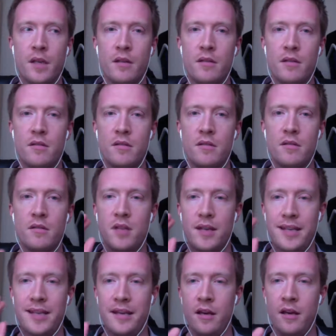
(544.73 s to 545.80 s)

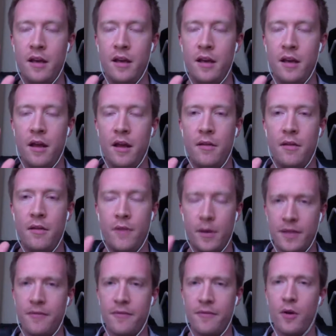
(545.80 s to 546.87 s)
study. I'm going to
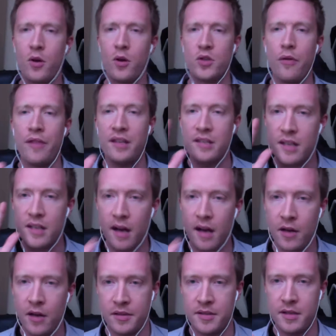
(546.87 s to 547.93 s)
focus on the
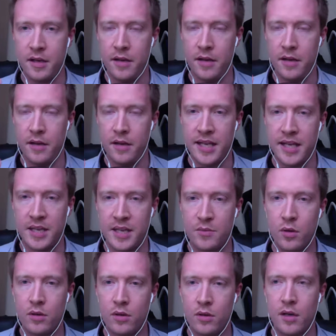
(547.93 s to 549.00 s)
dialogues in the textbook.
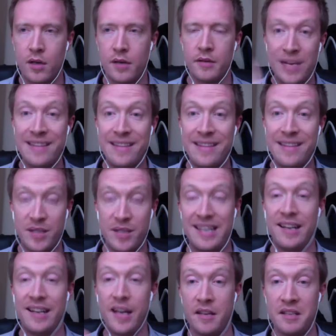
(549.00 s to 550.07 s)
I'm going to read them until I
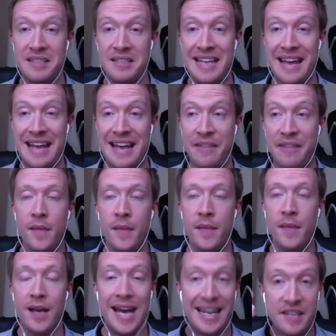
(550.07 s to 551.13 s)
understand them
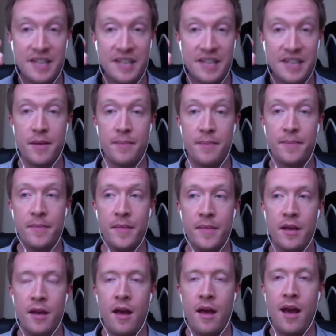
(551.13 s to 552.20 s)
and listen to them,
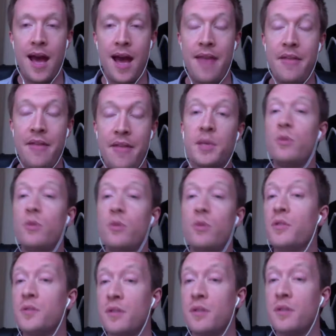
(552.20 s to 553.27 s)
and then I'm going to move on
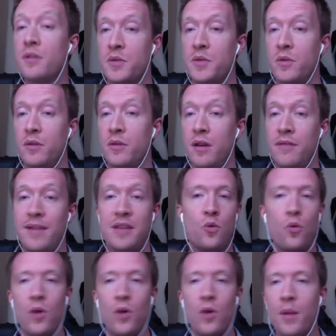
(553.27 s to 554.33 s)
to the next one. And that's
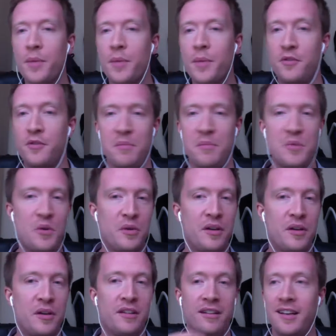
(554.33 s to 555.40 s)
all I'm going to do. I'm not going
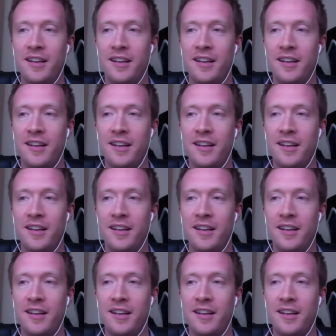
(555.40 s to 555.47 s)
to.